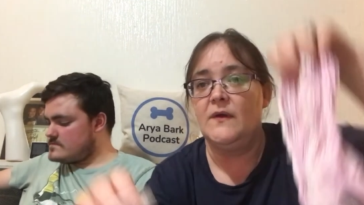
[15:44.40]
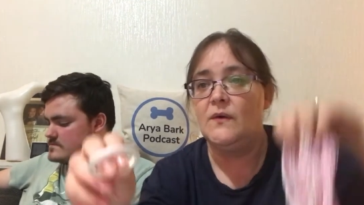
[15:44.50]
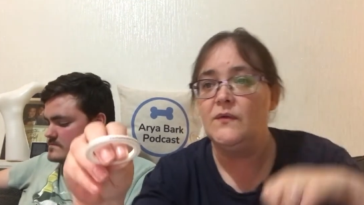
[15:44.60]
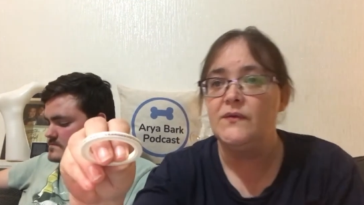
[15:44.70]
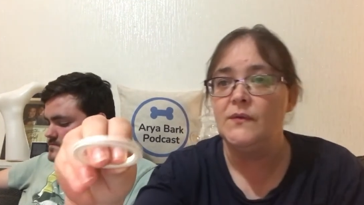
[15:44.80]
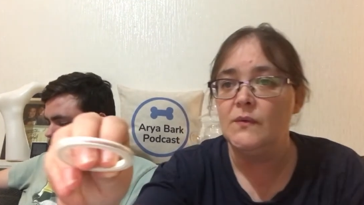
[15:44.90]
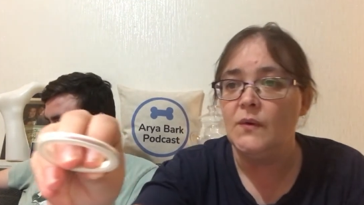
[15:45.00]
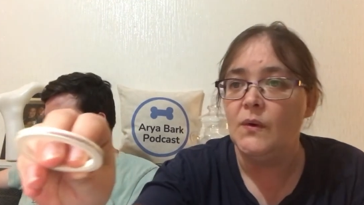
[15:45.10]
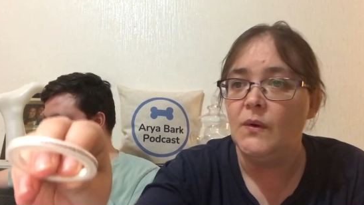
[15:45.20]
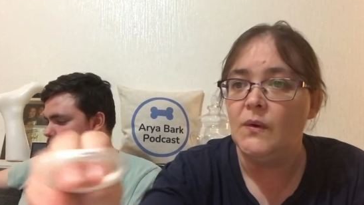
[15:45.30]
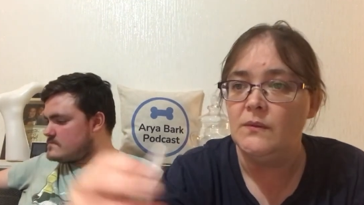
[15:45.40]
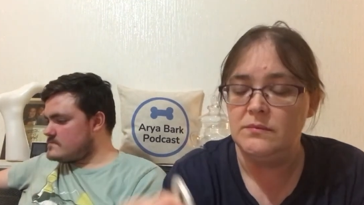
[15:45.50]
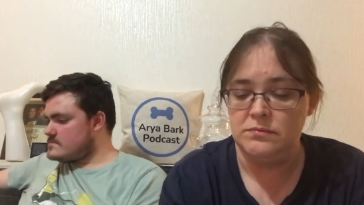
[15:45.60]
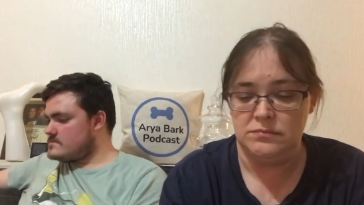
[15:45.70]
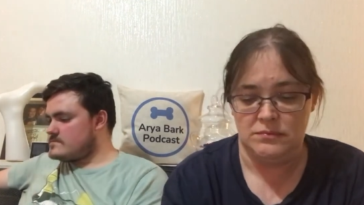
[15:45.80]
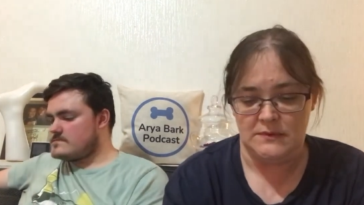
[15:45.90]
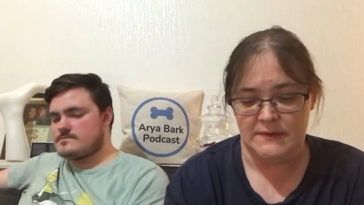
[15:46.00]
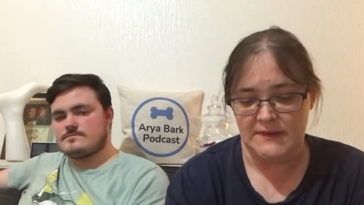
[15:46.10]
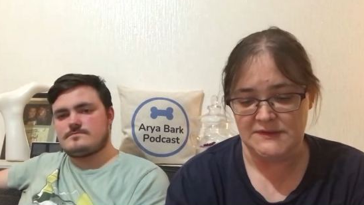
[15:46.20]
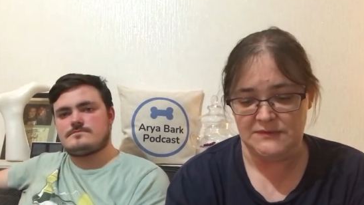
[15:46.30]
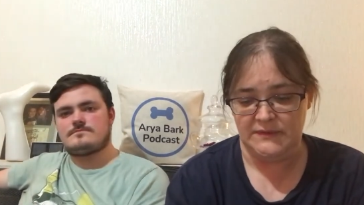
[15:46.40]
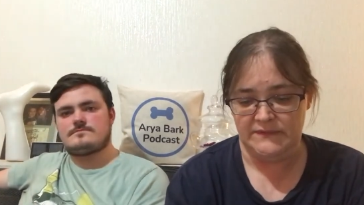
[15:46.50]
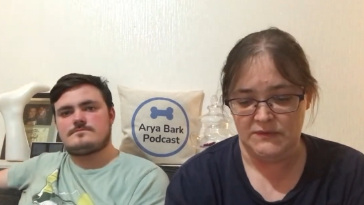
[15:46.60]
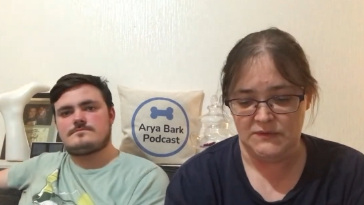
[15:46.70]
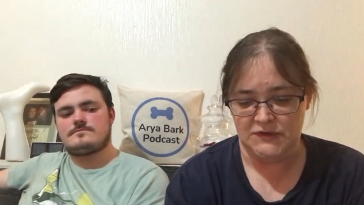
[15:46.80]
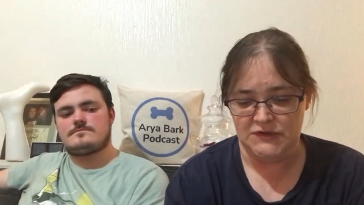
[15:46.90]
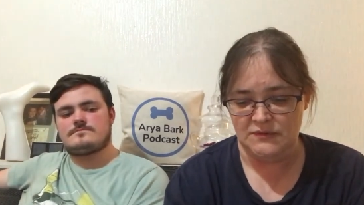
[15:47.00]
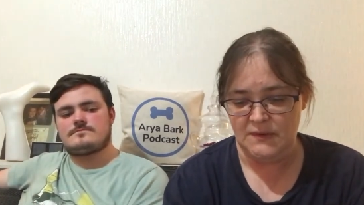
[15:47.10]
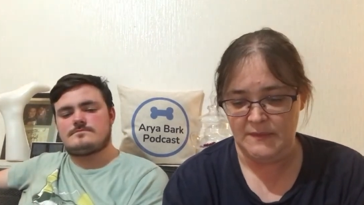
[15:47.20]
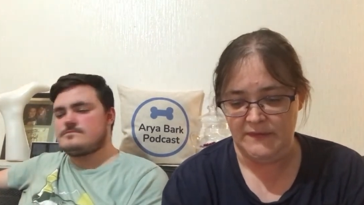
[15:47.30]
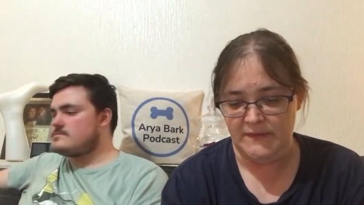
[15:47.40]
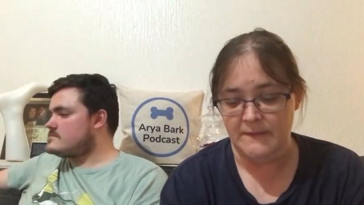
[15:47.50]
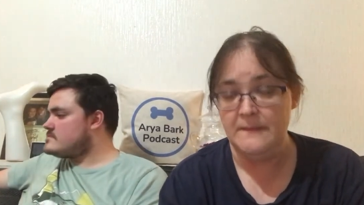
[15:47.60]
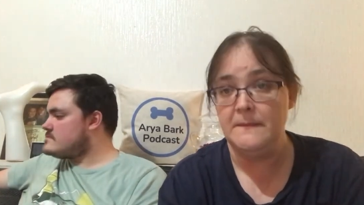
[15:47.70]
Speaker 1: also got, that's not even going to show up, is it?